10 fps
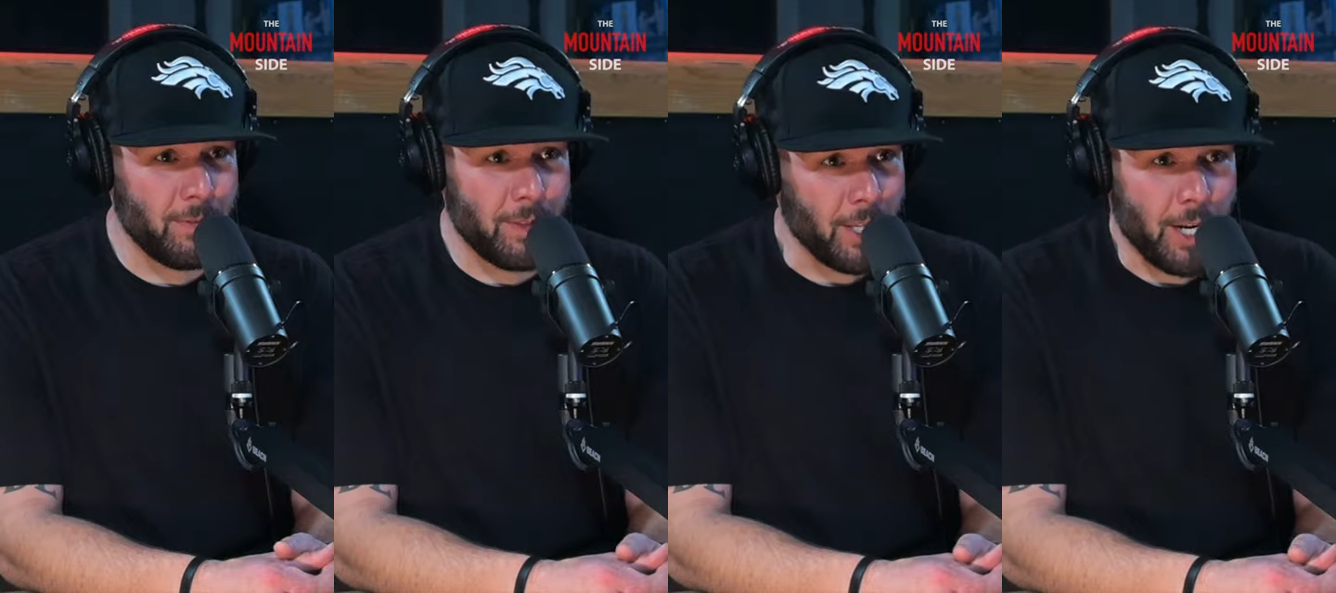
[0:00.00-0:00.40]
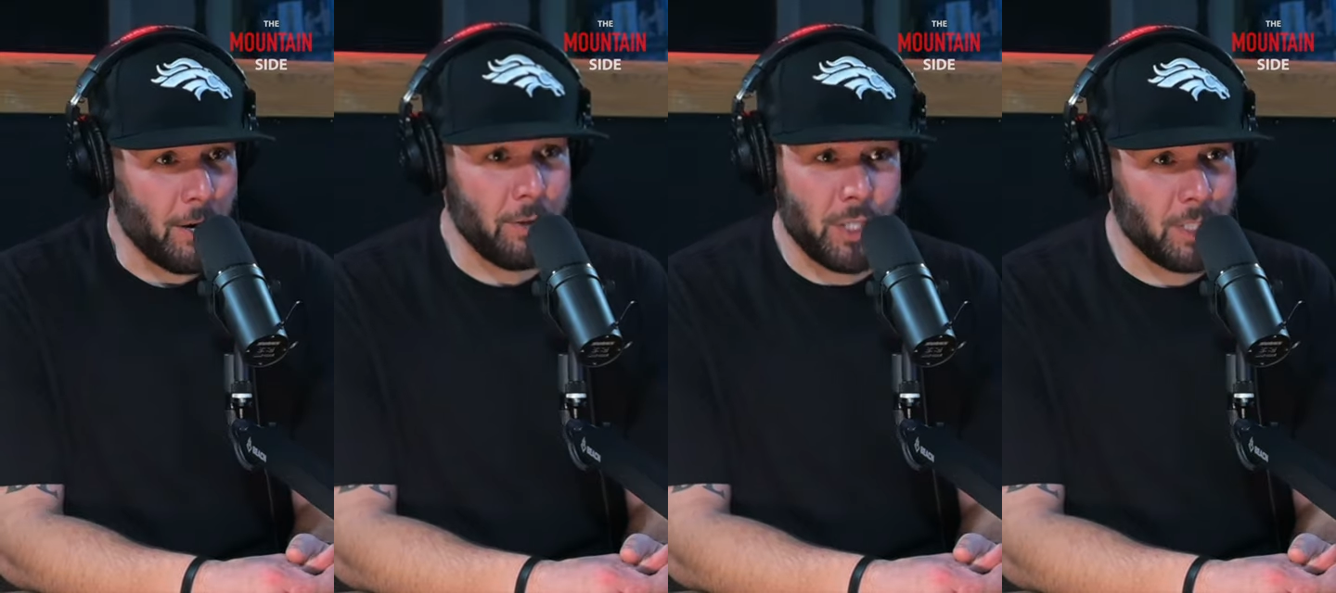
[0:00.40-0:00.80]
the
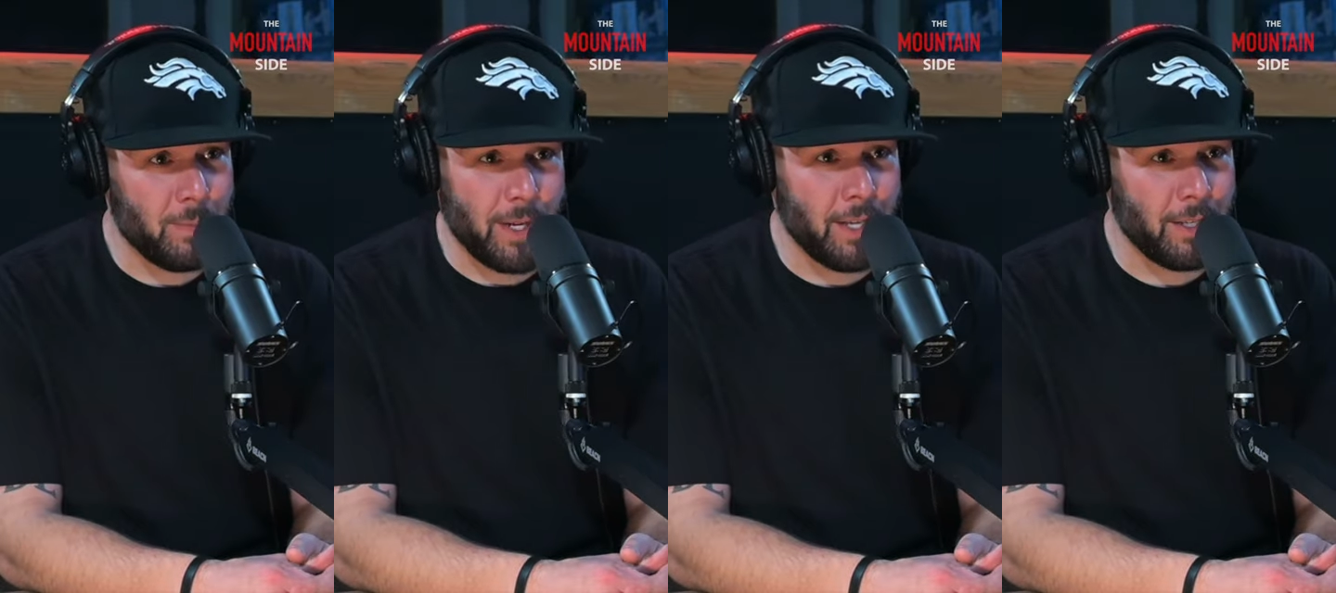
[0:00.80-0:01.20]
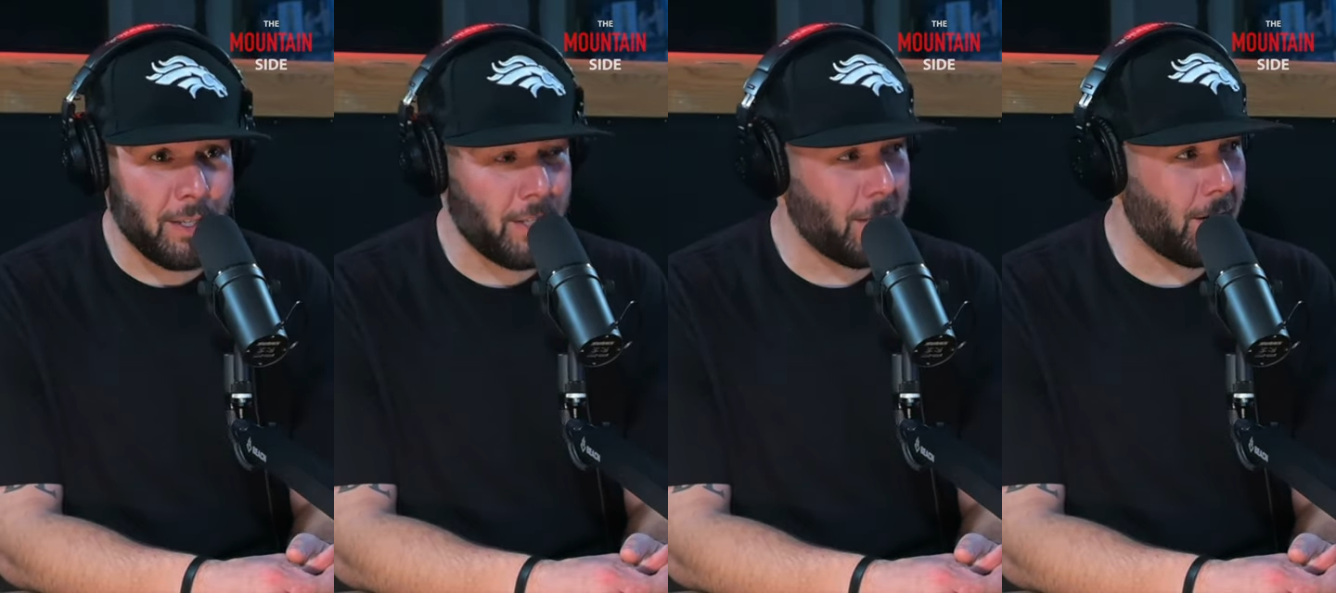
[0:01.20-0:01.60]
coaches been,
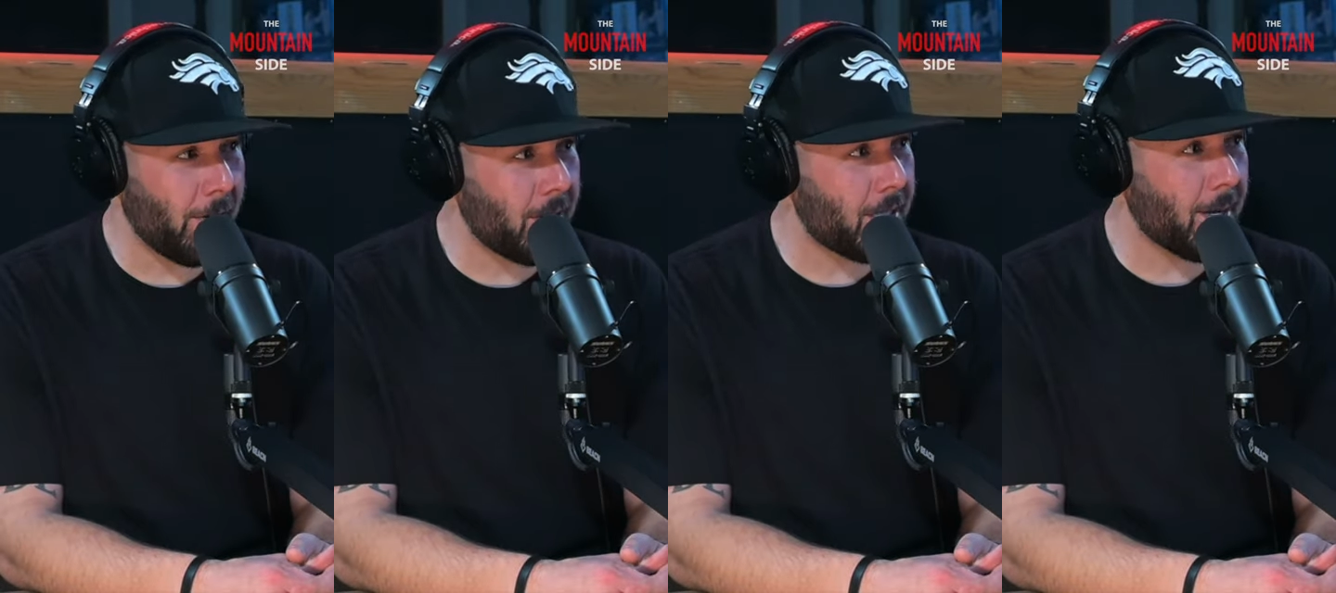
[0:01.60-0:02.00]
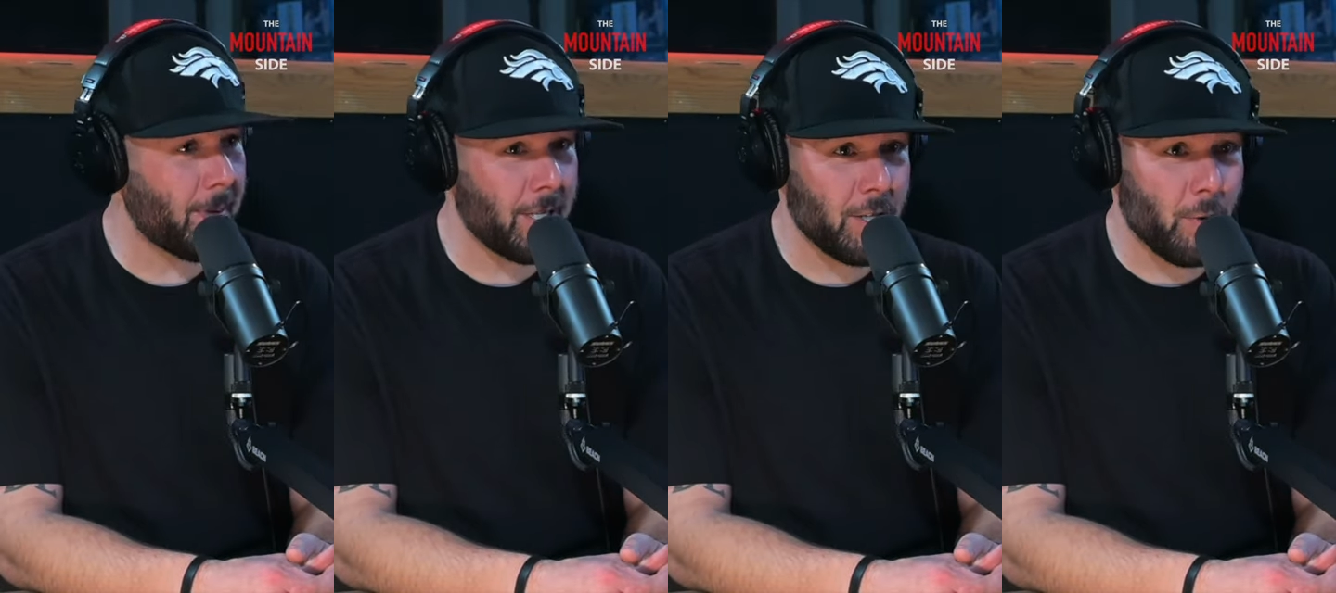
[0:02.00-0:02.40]
you know, in
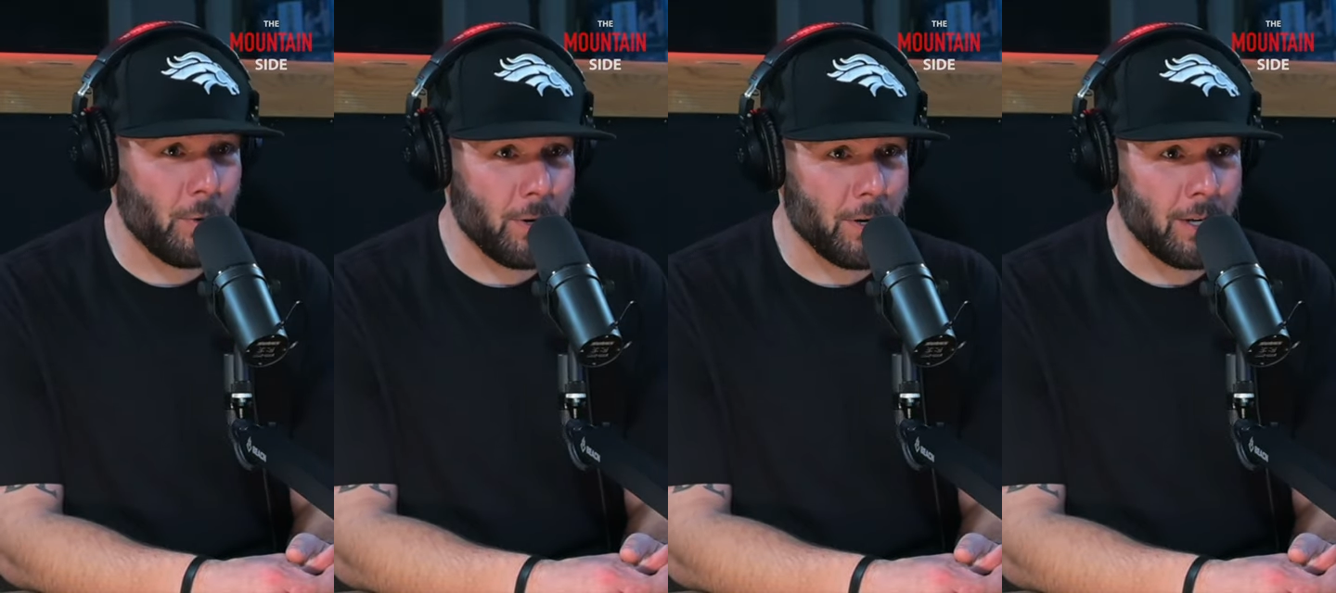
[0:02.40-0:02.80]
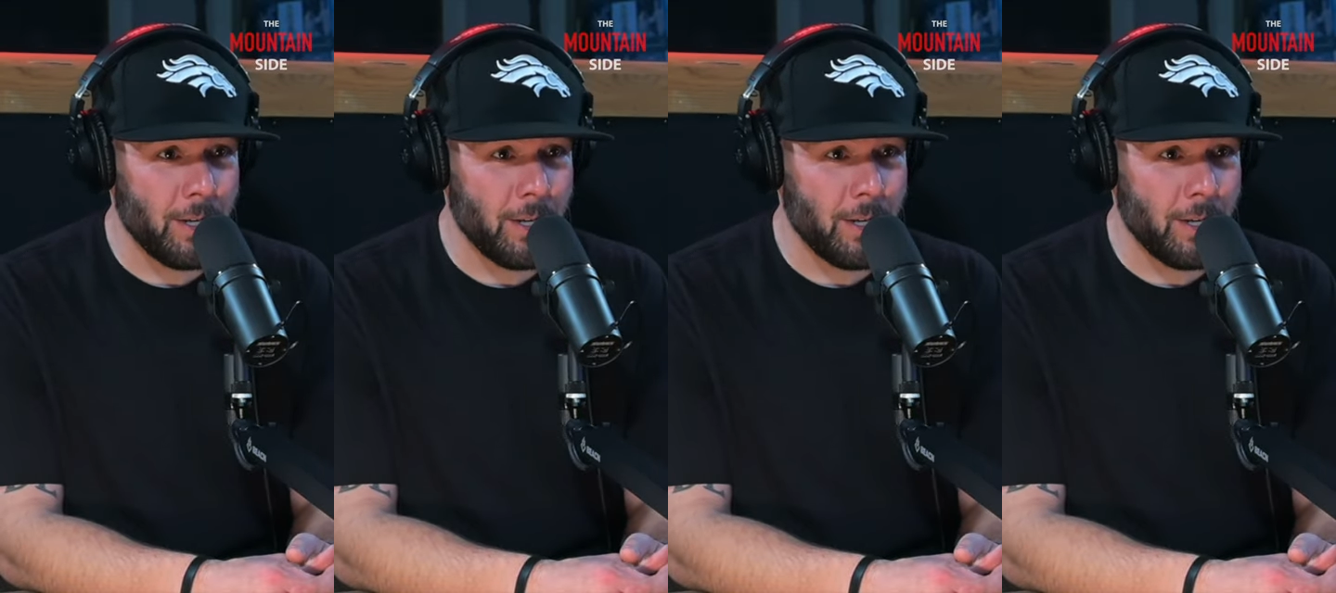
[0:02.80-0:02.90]
somebody's corner?